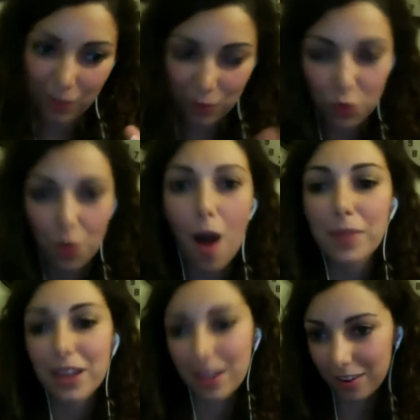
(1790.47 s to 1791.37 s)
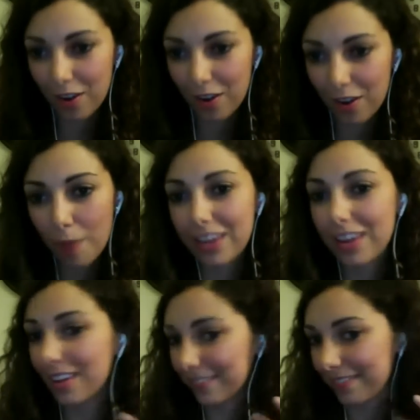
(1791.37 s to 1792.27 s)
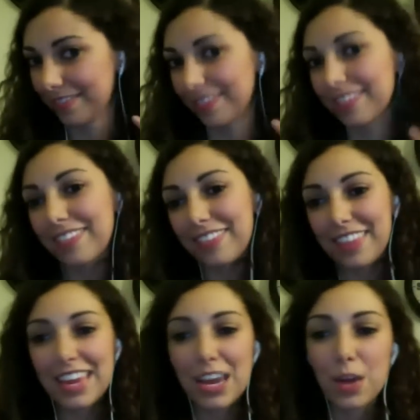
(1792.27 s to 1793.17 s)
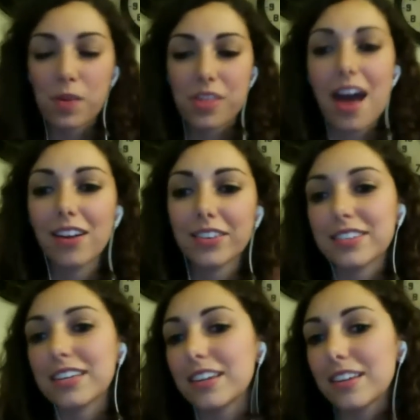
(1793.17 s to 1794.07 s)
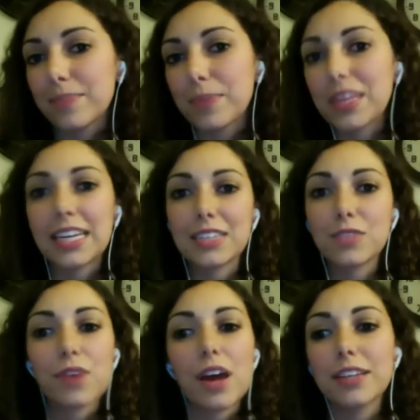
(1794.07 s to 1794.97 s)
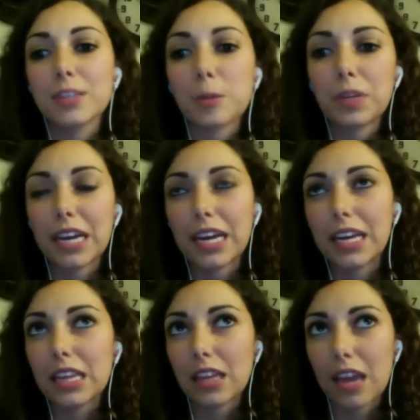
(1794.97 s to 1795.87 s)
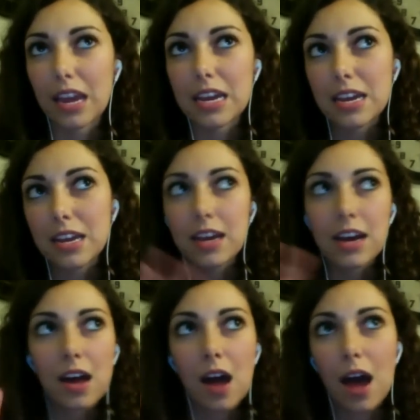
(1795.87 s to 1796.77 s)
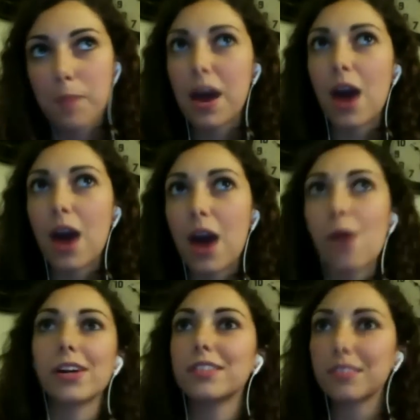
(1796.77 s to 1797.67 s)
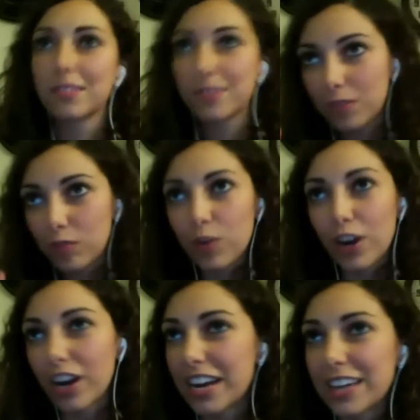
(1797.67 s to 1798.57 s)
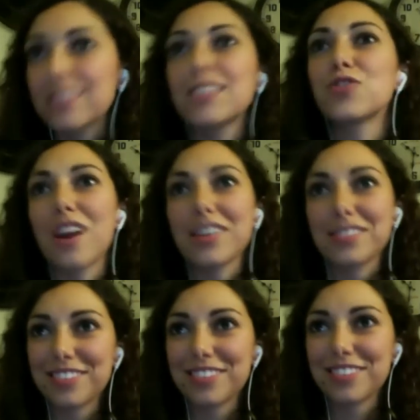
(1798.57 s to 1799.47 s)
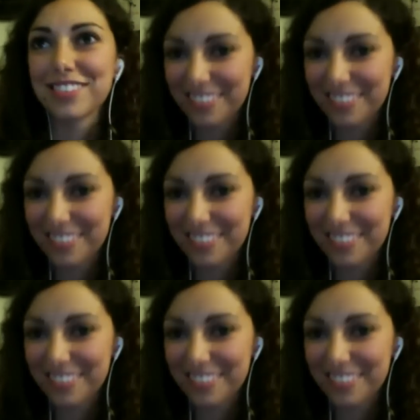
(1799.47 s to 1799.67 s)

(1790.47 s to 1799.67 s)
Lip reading: drama, comedy, thing with Allison, but then it's fun to play the like high-powered, very nicely dressed,